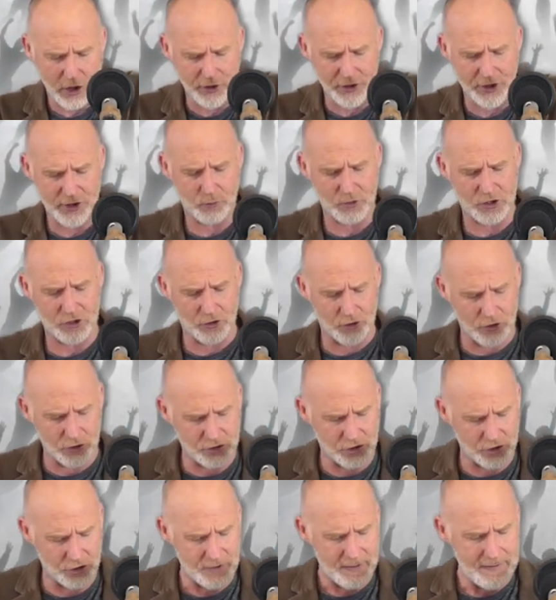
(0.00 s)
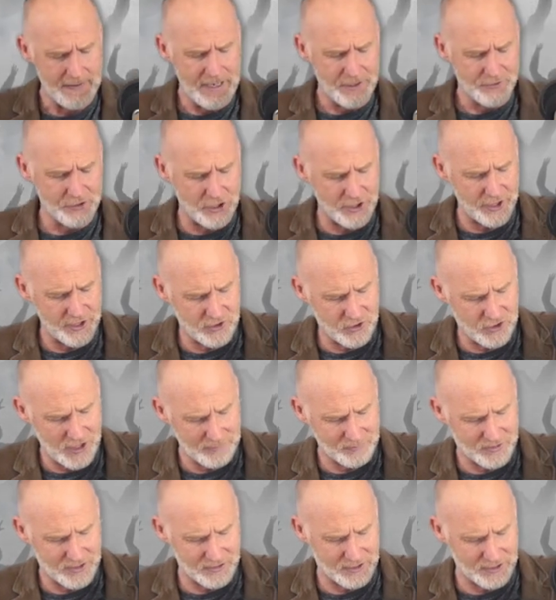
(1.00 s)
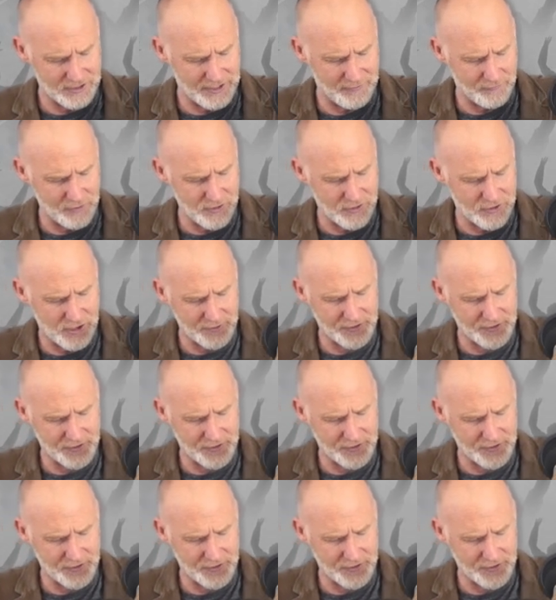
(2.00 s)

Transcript: Others were tortured, not accepting deliverance